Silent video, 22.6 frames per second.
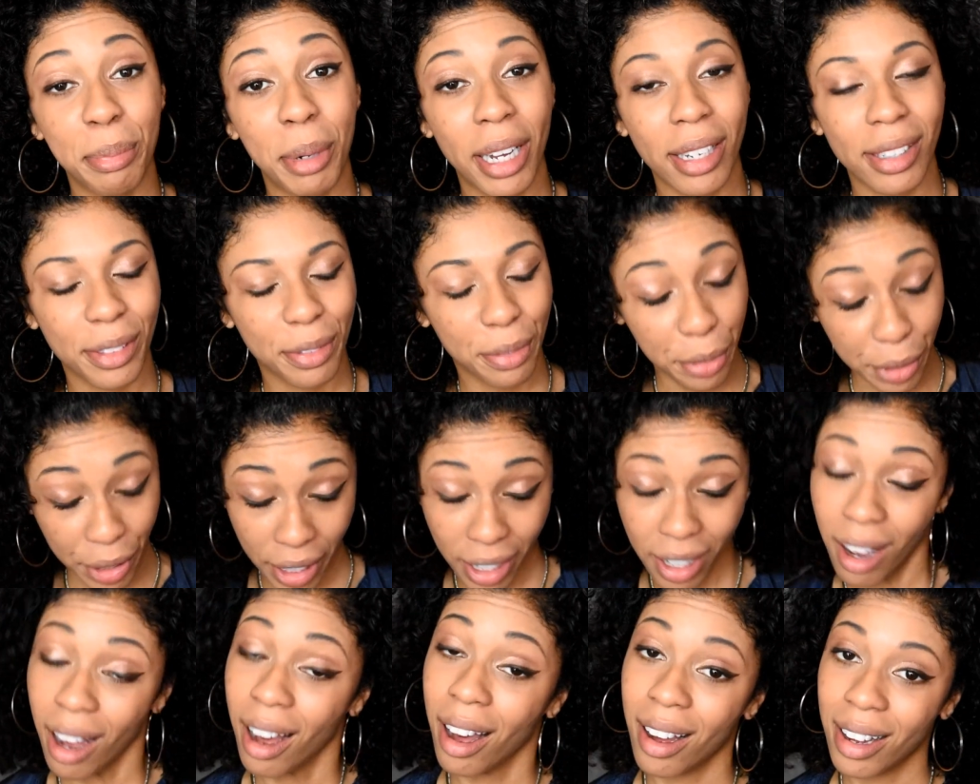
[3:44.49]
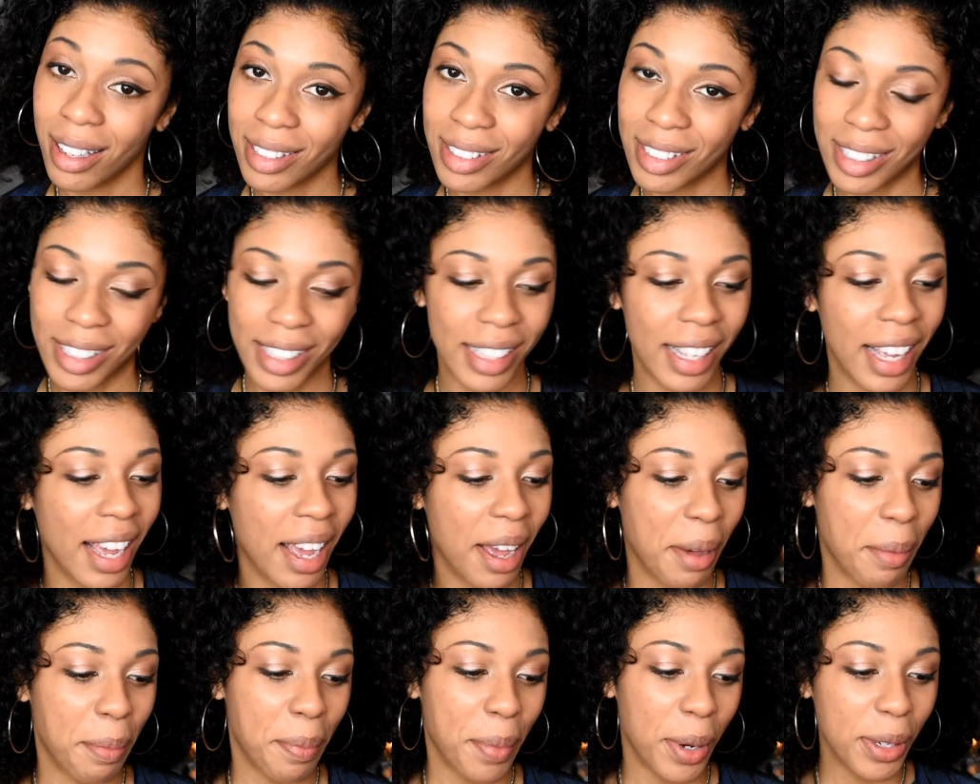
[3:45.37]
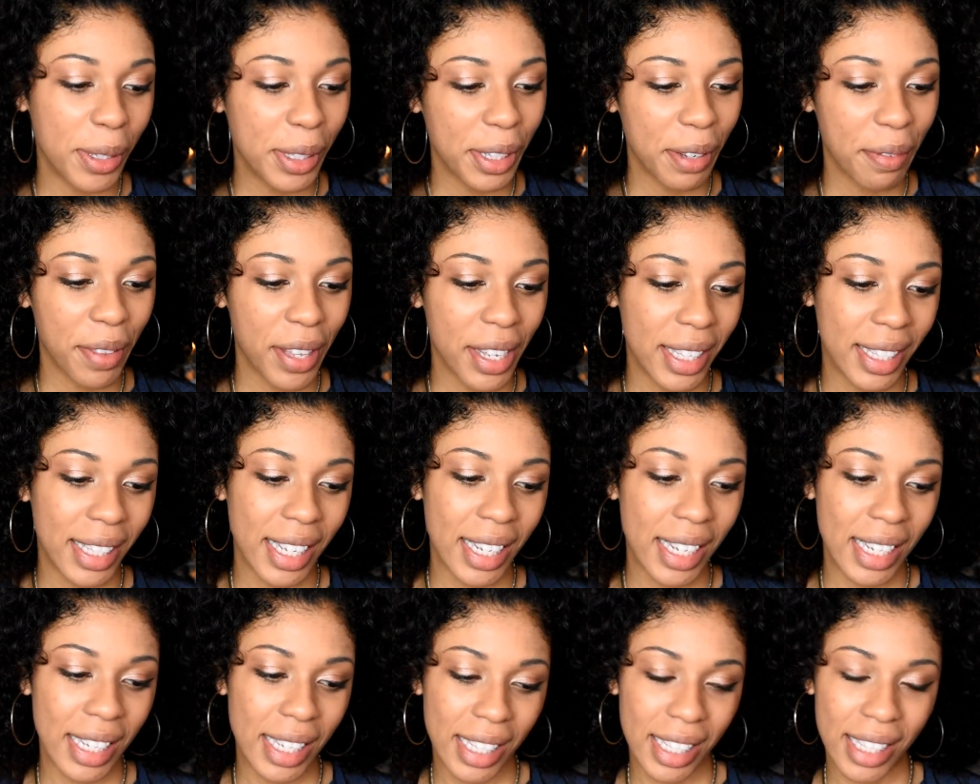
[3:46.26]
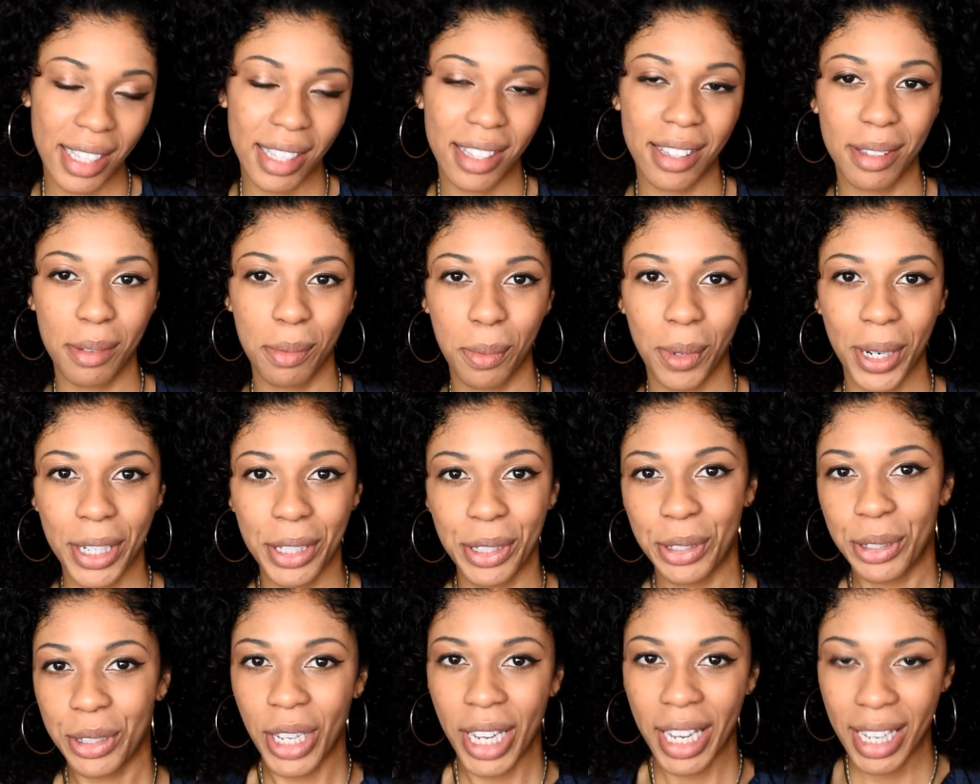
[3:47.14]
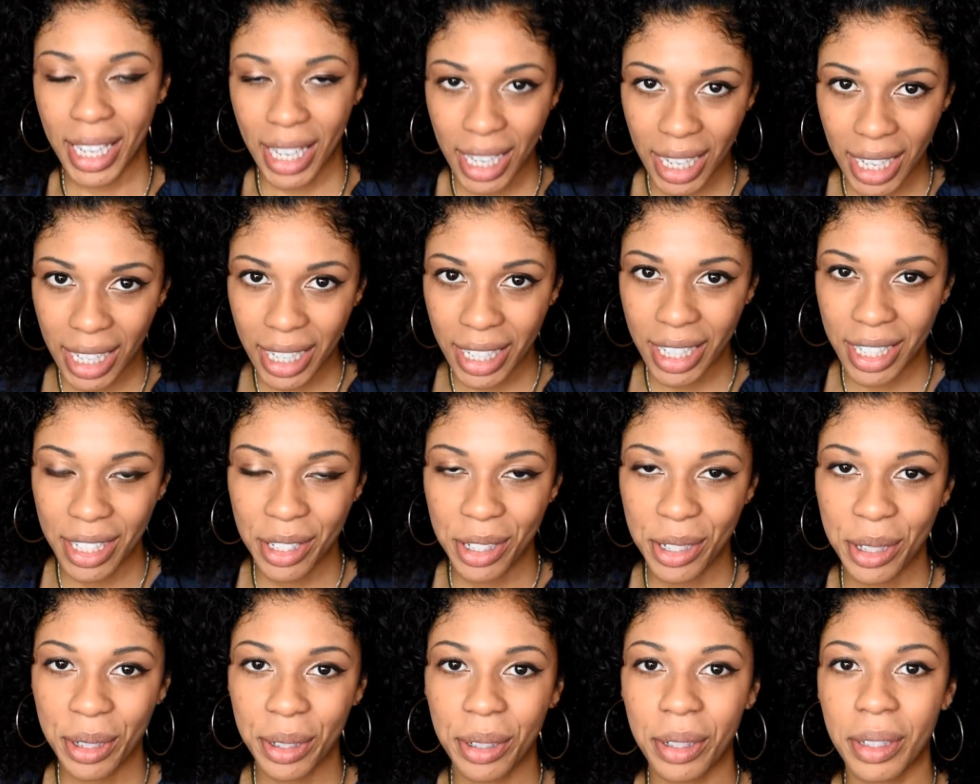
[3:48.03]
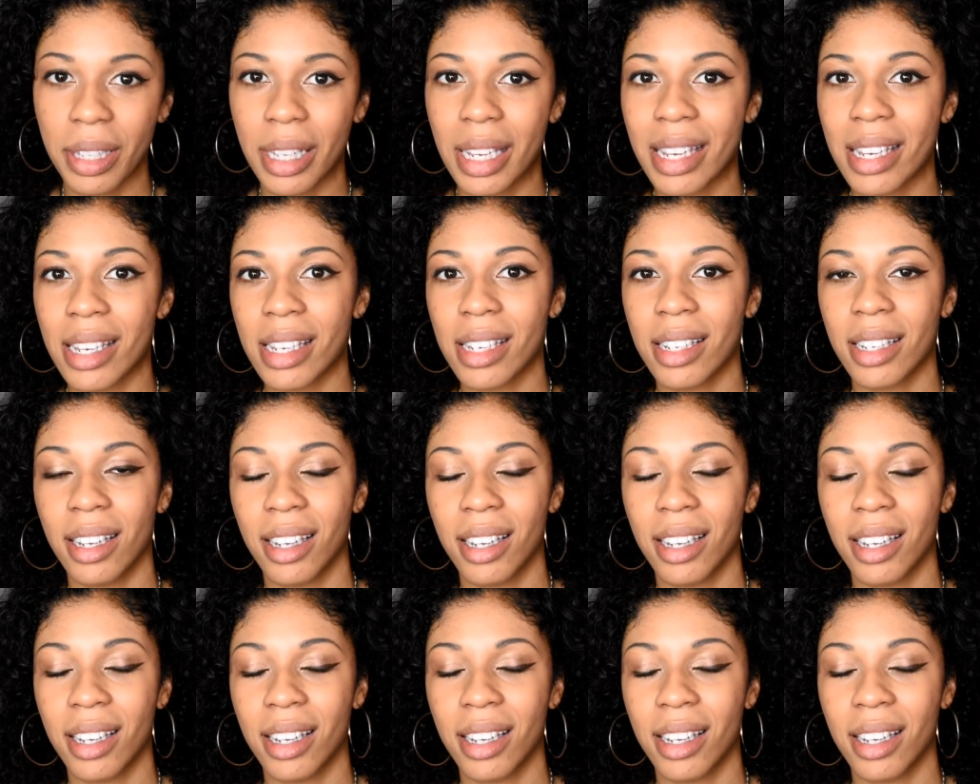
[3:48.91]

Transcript: But for the cons, most of this is when you're taking it internally,